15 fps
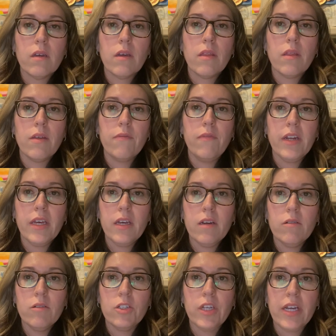The
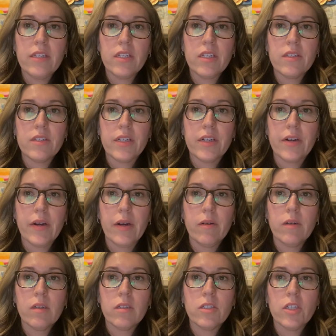video Chasing Zero
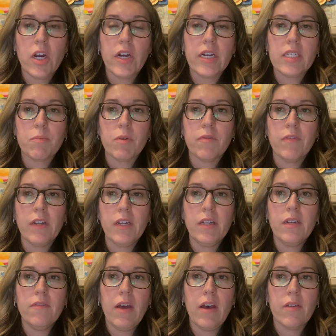targets
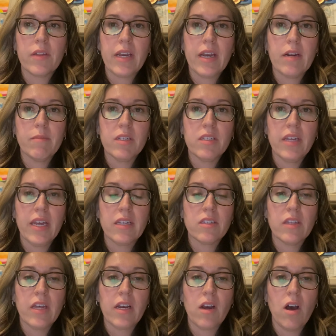preventative healthcare mistakes
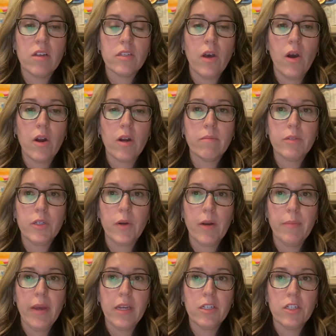that cause harm to our
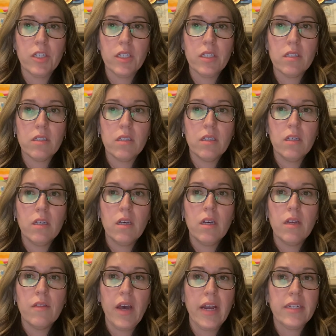patients.
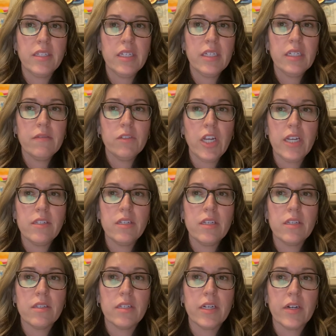The idea of
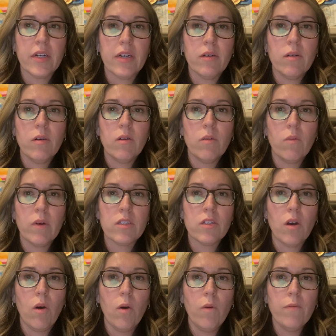Chasing Zero was to
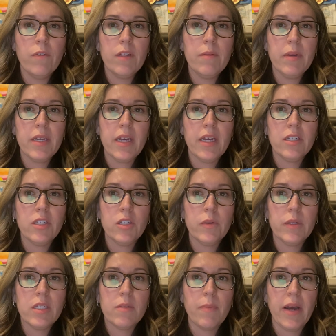hopefully begin to
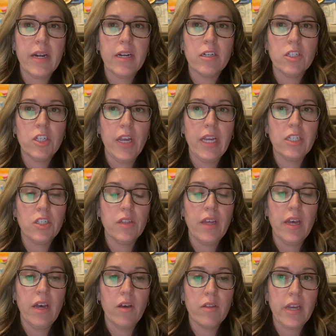inspire change in the
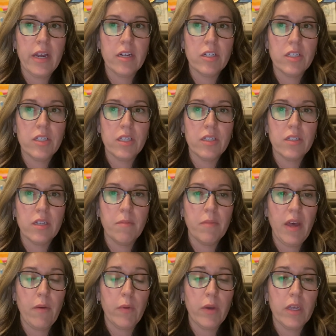healthcare system
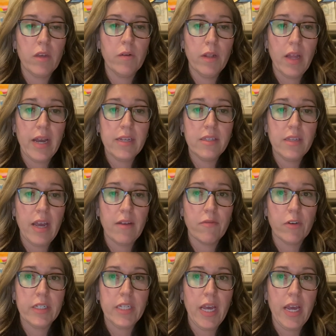that we utilize
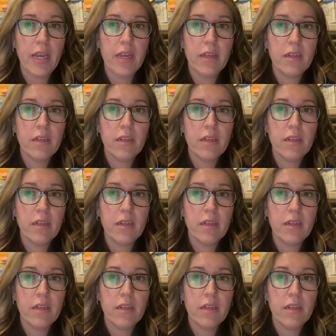every day.